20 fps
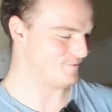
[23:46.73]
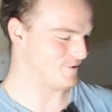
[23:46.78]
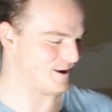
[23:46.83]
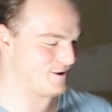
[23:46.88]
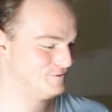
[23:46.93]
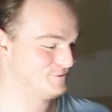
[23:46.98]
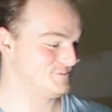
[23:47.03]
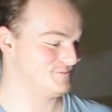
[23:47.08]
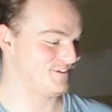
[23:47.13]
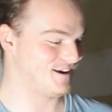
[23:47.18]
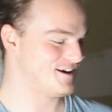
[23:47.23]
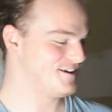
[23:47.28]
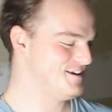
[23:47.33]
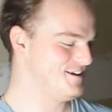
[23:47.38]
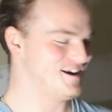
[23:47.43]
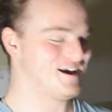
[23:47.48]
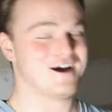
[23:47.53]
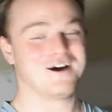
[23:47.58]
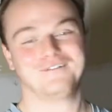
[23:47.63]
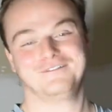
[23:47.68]
I was
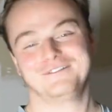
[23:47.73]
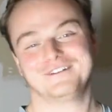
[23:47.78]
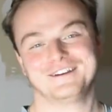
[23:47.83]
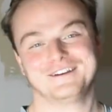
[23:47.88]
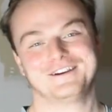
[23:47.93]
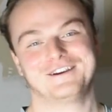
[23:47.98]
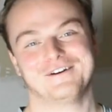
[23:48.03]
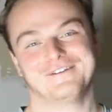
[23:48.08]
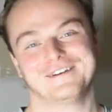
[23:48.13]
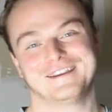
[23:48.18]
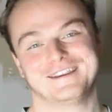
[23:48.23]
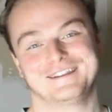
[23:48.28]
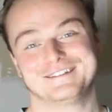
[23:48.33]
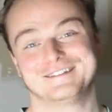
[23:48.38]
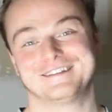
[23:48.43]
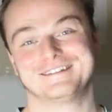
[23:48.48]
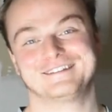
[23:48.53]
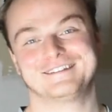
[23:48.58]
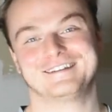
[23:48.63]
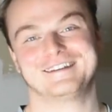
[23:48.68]
very confident going
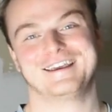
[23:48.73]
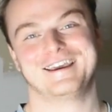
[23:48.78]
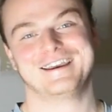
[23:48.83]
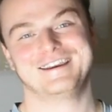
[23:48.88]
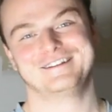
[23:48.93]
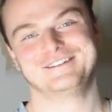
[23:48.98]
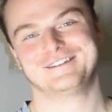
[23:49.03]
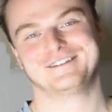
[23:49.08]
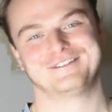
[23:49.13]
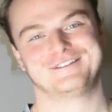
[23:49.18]
into today.